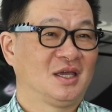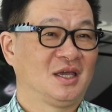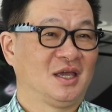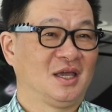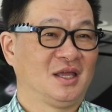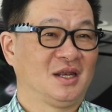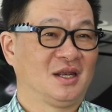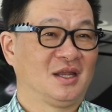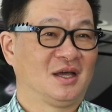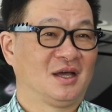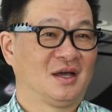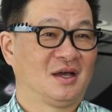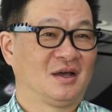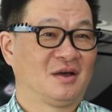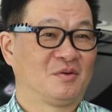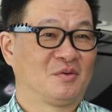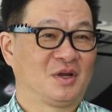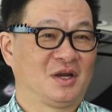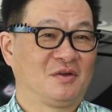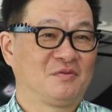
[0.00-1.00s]
And
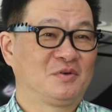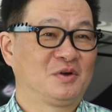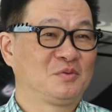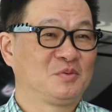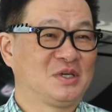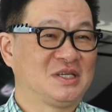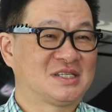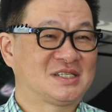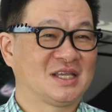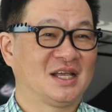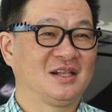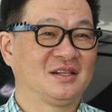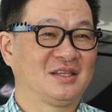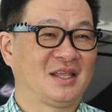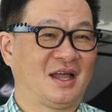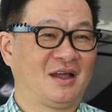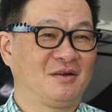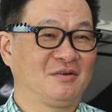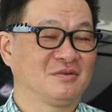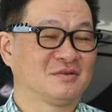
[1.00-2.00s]
uh, whatever we sell
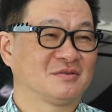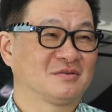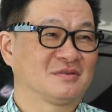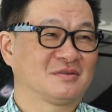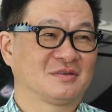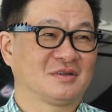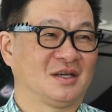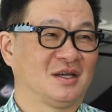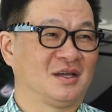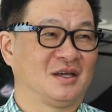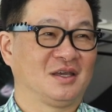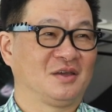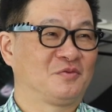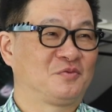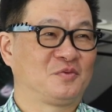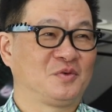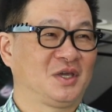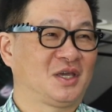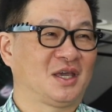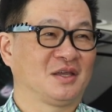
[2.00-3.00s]
now, uh,
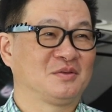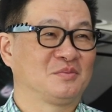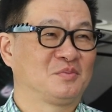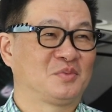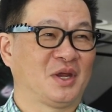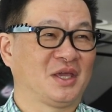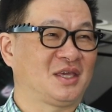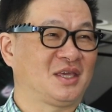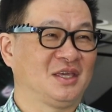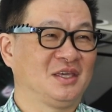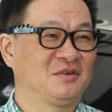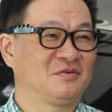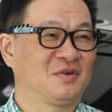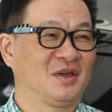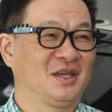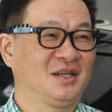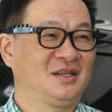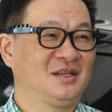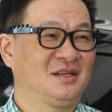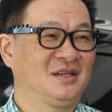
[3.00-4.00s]
if we can break
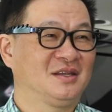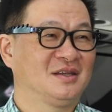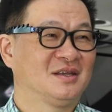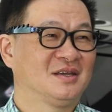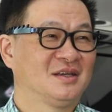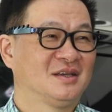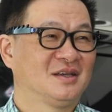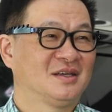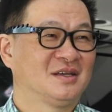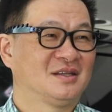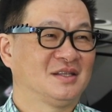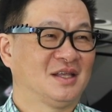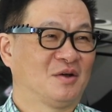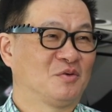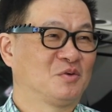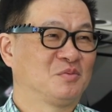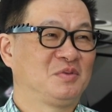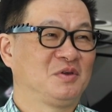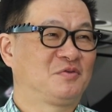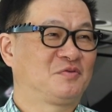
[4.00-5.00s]
even, that
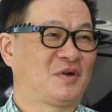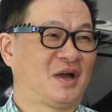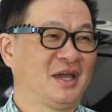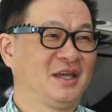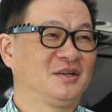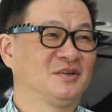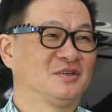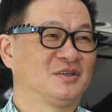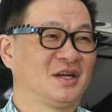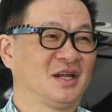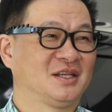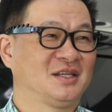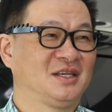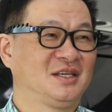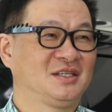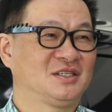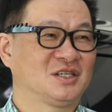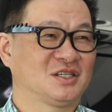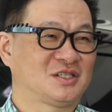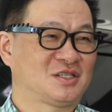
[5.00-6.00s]
would be fine
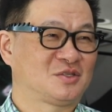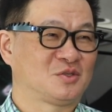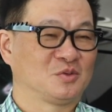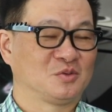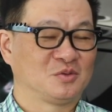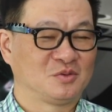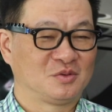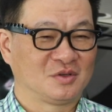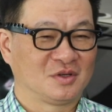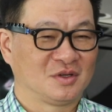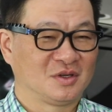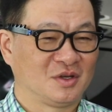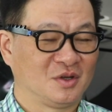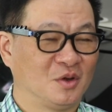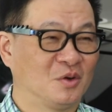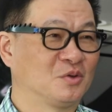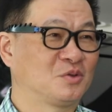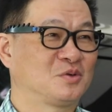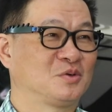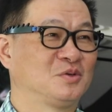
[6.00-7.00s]
already just to
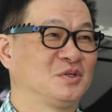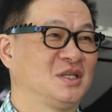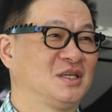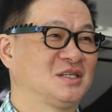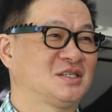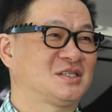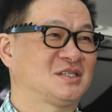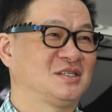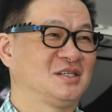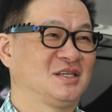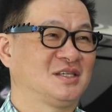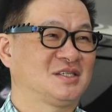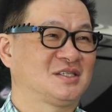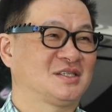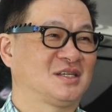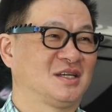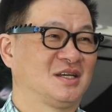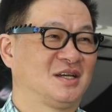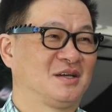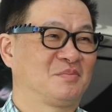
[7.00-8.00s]
go through this,
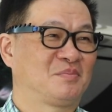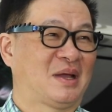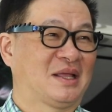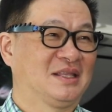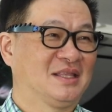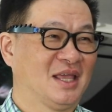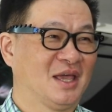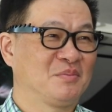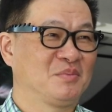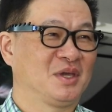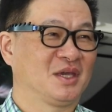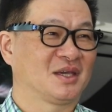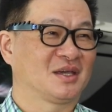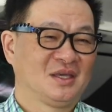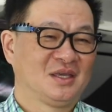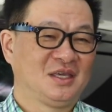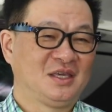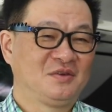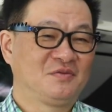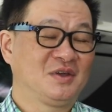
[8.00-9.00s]
this uh, pandemic.
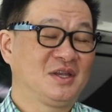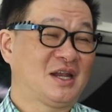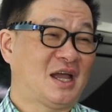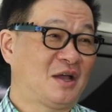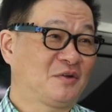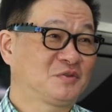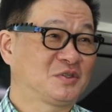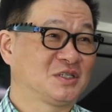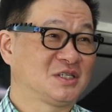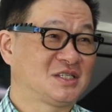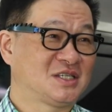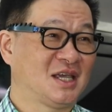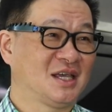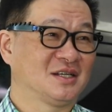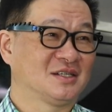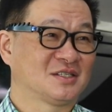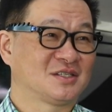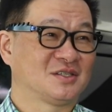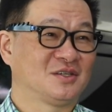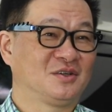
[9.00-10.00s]
Even after
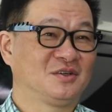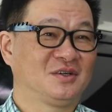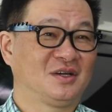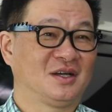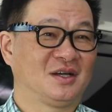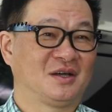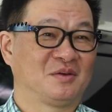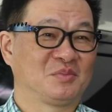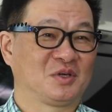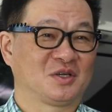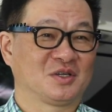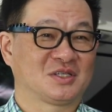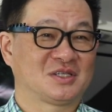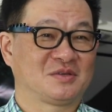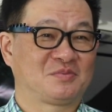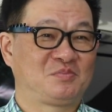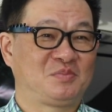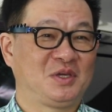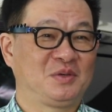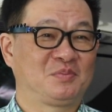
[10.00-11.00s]
sales, no? Uh,
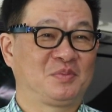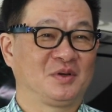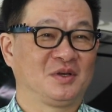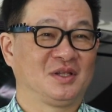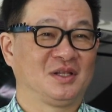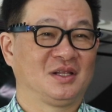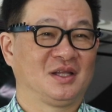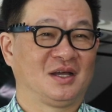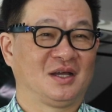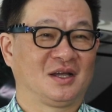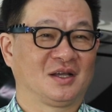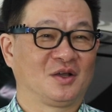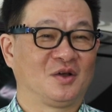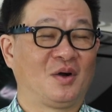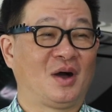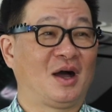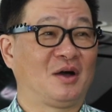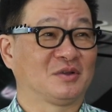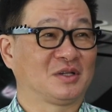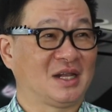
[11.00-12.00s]
because people uh,
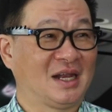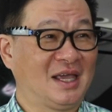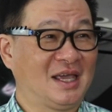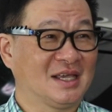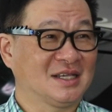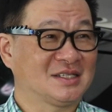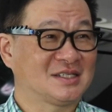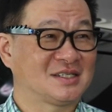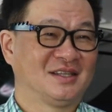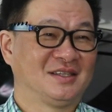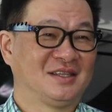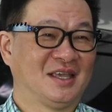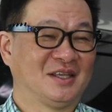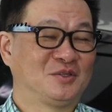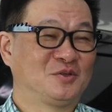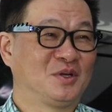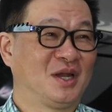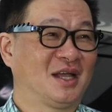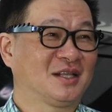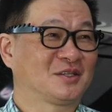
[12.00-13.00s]
go out less, they
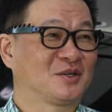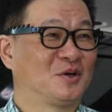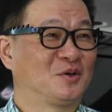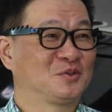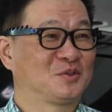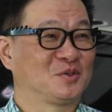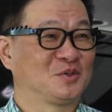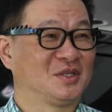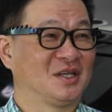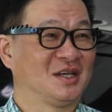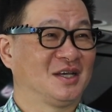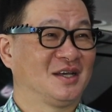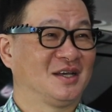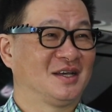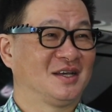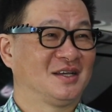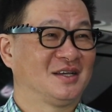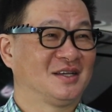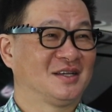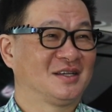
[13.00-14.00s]
do not go to
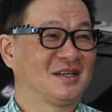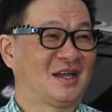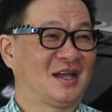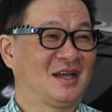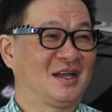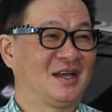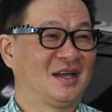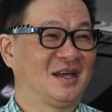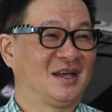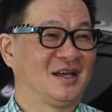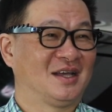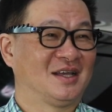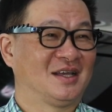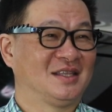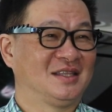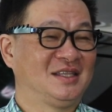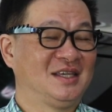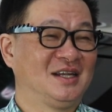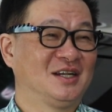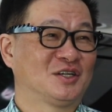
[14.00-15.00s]
the uh,
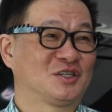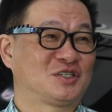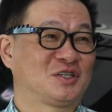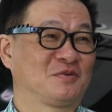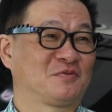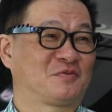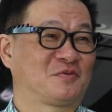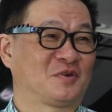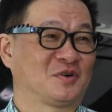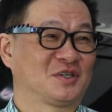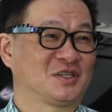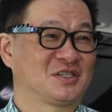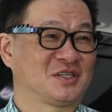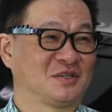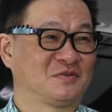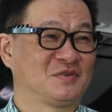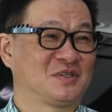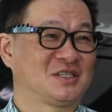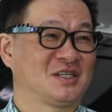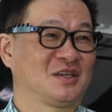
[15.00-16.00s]
dealership for
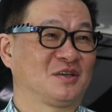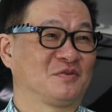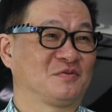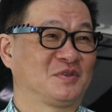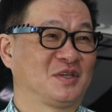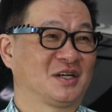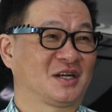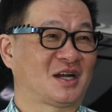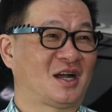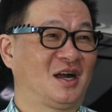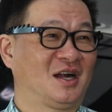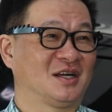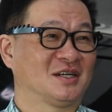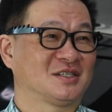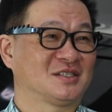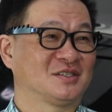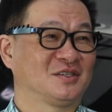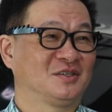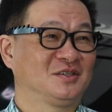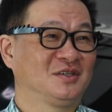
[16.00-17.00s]
servicing of their
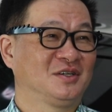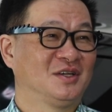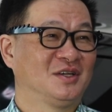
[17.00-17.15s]
cars, no?